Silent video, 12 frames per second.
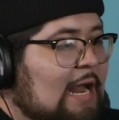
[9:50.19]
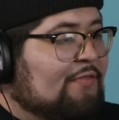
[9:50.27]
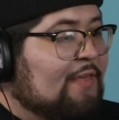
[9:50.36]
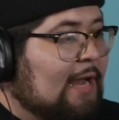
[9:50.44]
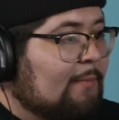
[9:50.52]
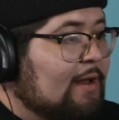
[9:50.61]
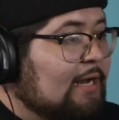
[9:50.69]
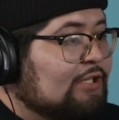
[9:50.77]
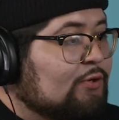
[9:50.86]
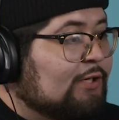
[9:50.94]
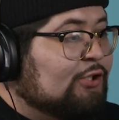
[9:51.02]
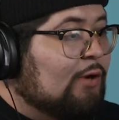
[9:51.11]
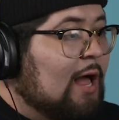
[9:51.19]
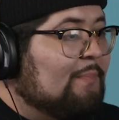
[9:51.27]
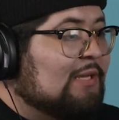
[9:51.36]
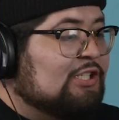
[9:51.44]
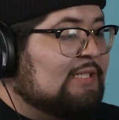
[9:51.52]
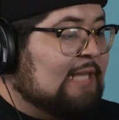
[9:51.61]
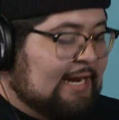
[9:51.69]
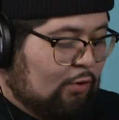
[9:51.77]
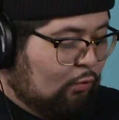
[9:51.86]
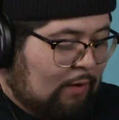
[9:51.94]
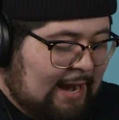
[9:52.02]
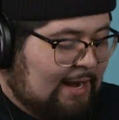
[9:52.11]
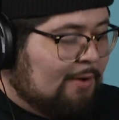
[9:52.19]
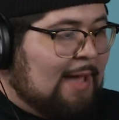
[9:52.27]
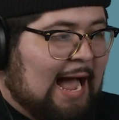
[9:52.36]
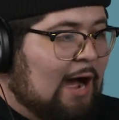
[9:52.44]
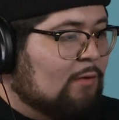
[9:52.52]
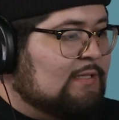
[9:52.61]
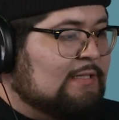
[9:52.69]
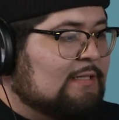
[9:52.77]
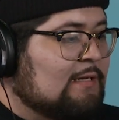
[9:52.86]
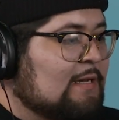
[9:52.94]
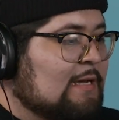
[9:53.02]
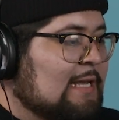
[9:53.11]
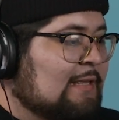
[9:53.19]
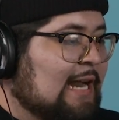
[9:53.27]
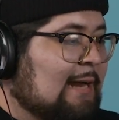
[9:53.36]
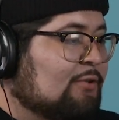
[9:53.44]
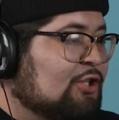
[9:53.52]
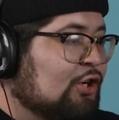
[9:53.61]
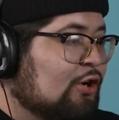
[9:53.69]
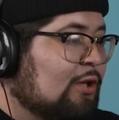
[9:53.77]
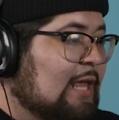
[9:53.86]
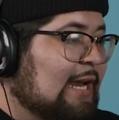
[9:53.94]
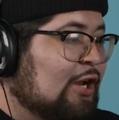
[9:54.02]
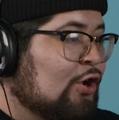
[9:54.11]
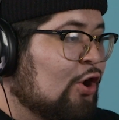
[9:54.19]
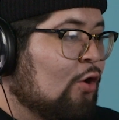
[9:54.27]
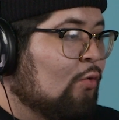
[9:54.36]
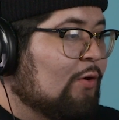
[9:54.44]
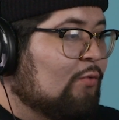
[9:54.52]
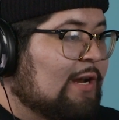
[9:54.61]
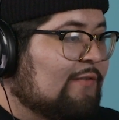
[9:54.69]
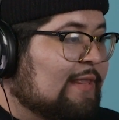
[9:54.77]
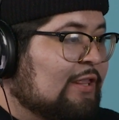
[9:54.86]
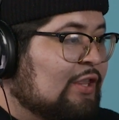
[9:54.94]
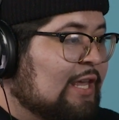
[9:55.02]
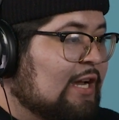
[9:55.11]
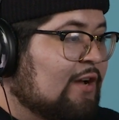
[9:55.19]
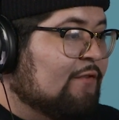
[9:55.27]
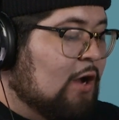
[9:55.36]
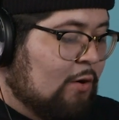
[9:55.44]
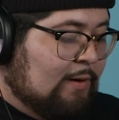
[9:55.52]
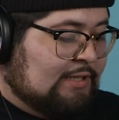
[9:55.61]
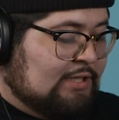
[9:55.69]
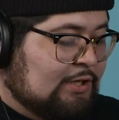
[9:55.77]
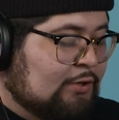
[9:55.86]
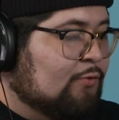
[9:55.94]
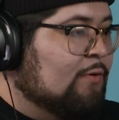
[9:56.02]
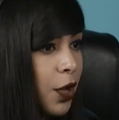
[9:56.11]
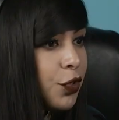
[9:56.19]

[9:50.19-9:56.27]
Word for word: I think I'm gonna do a drop at just like a random house that I'm sure like no one would even think of going to.